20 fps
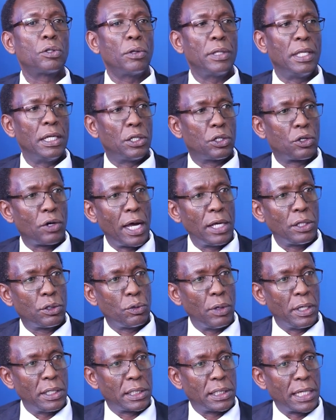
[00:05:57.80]
So they try
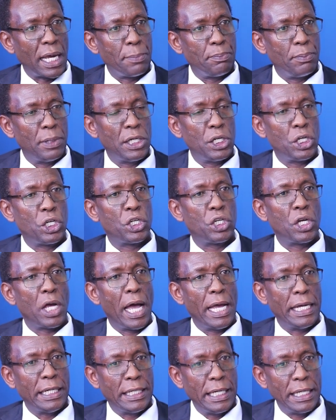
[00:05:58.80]
to establish
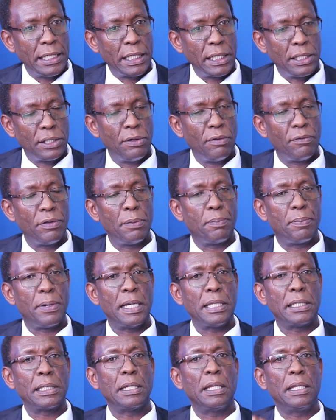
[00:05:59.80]
identity of the
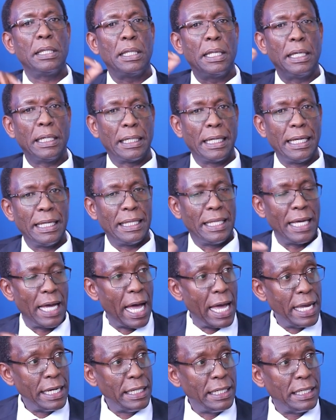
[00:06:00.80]
person, they get the
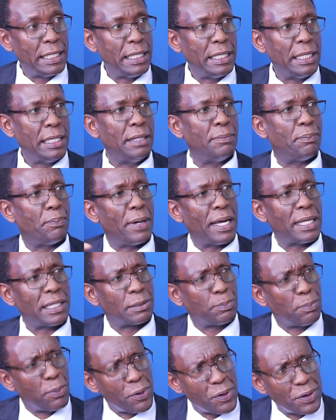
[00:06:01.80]
ID,
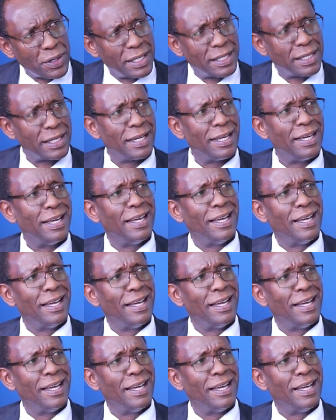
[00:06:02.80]
passport,